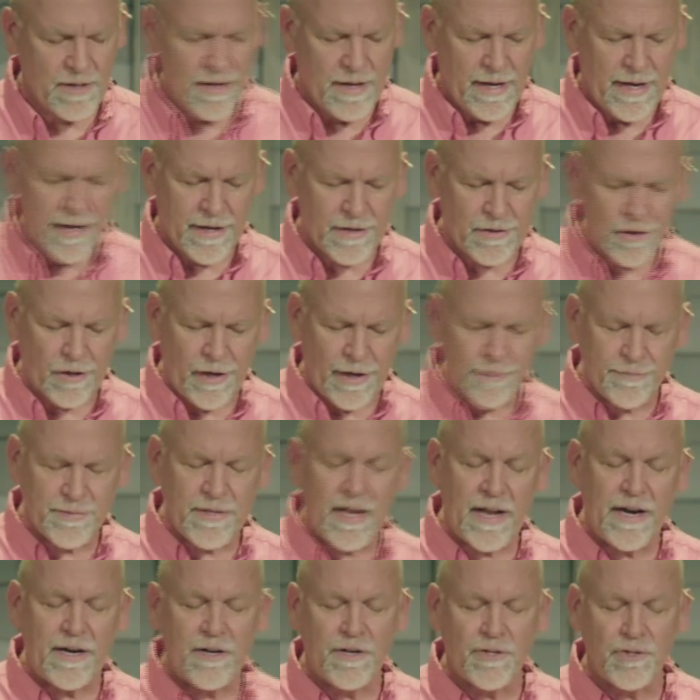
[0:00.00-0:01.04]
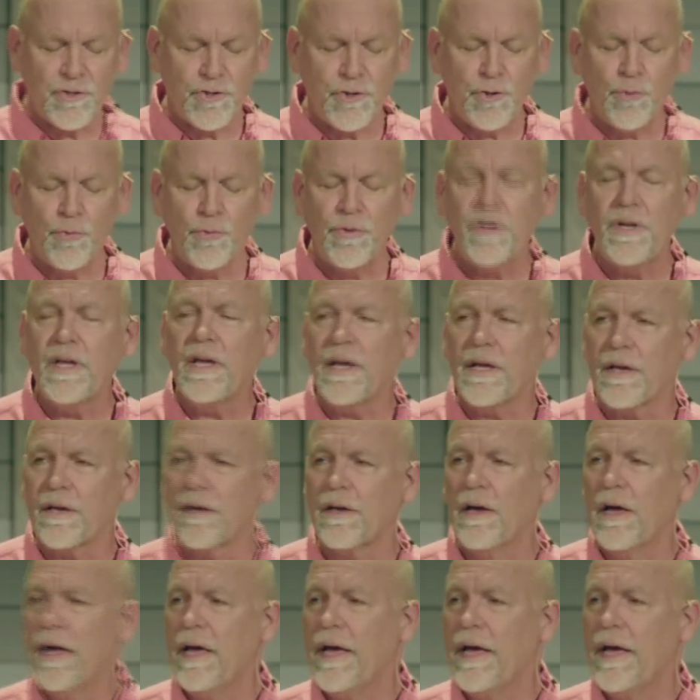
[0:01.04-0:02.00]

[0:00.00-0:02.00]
It claims that it is unique.